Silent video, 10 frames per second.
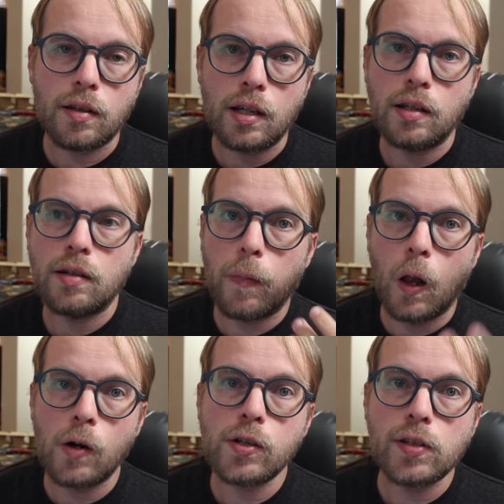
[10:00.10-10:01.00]
the
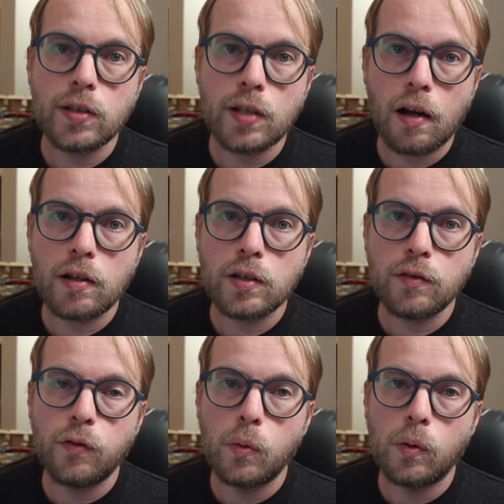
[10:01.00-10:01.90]
largest size
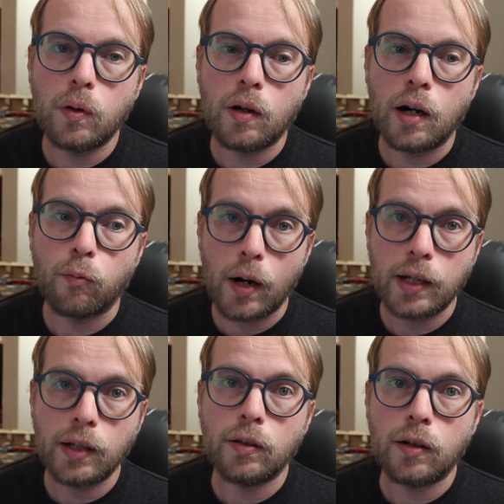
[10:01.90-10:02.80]
for a
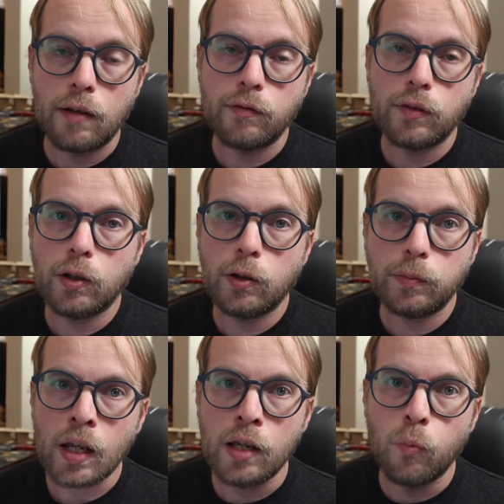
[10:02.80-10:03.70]
regular envelope
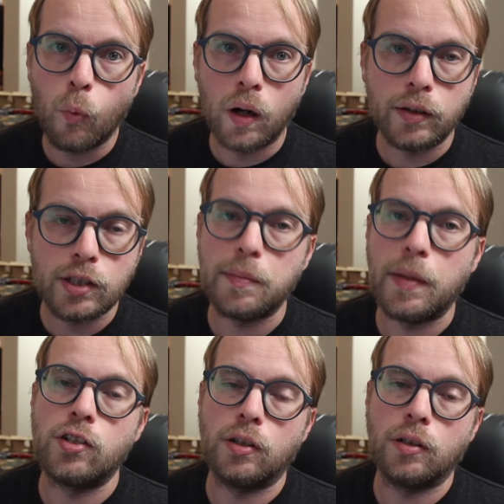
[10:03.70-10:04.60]
in one
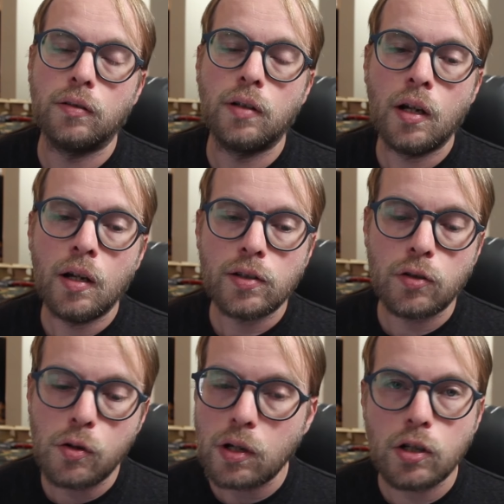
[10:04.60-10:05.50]
dimension. So
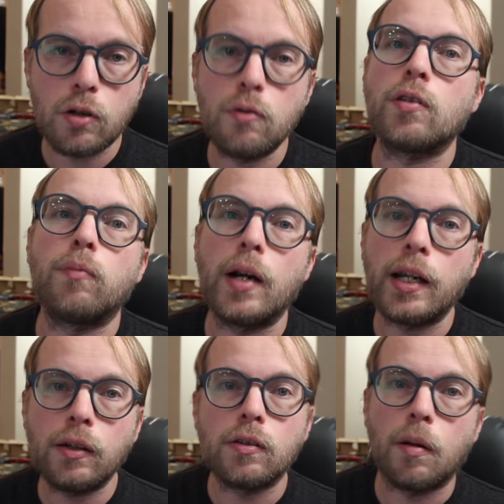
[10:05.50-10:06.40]
you can use a
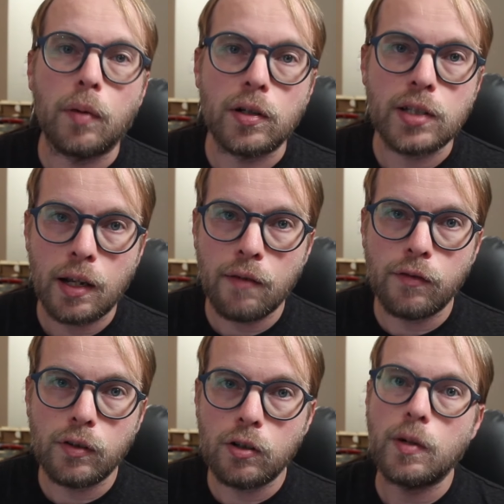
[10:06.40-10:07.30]
regular number 10
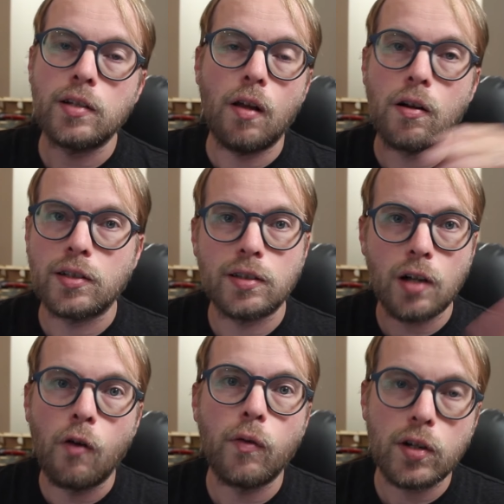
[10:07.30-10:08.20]
envelope as long as it's
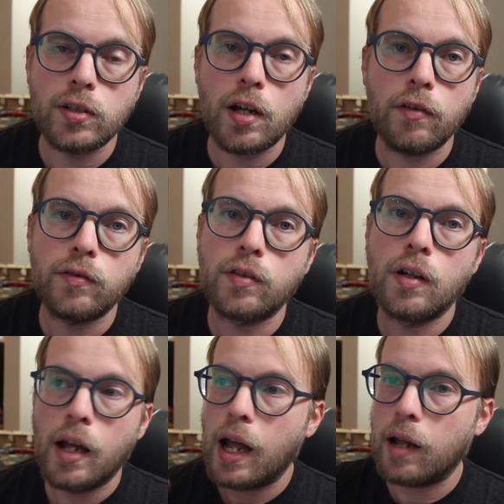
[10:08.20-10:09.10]
overstuffed,
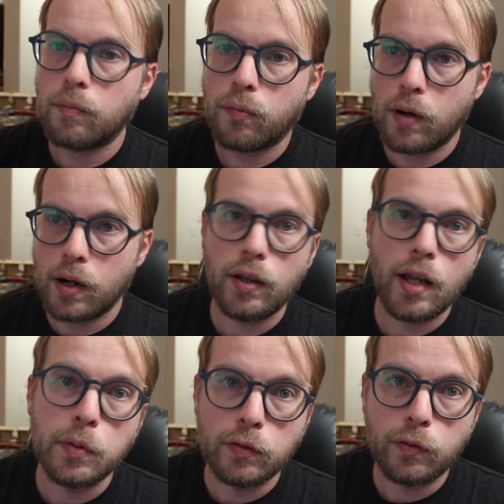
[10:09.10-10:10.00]
and print a
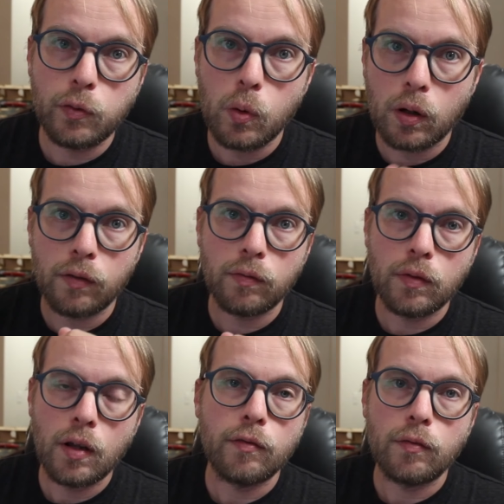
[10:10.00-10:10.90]
label for
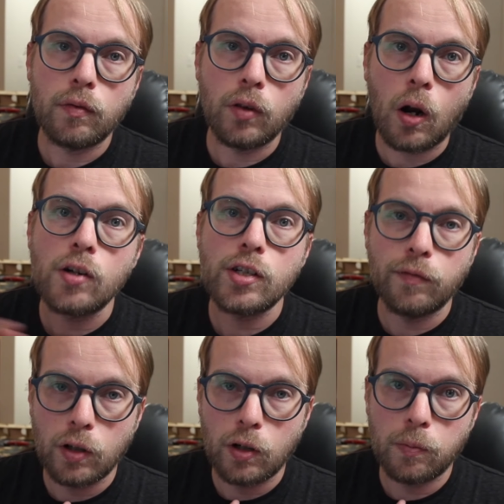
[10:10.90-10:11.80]
large
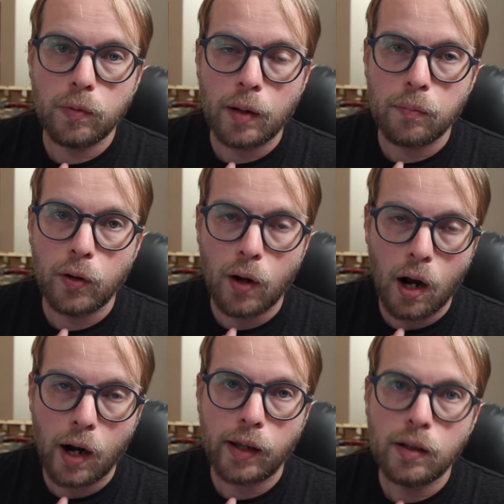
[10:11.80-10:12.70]
envelope and put
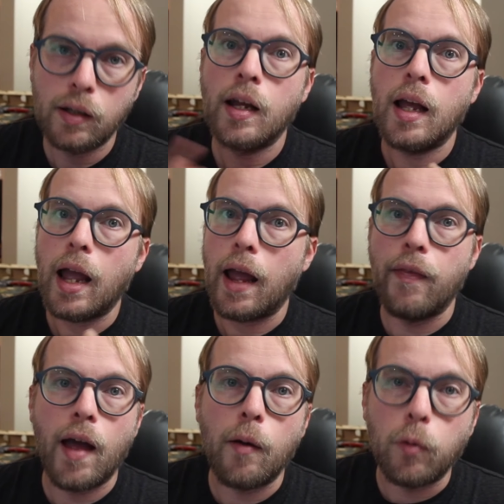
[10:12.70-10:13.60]
on it, and
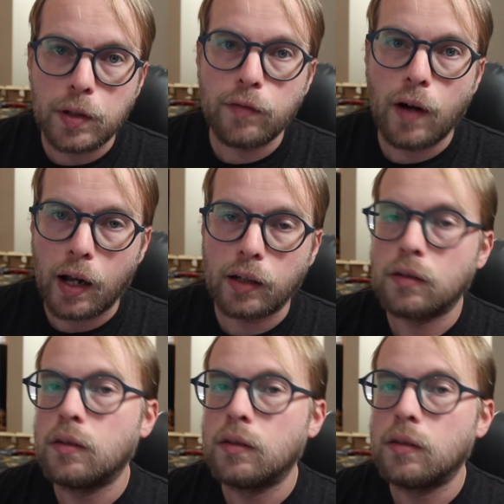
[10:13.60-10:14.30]
that will be fine.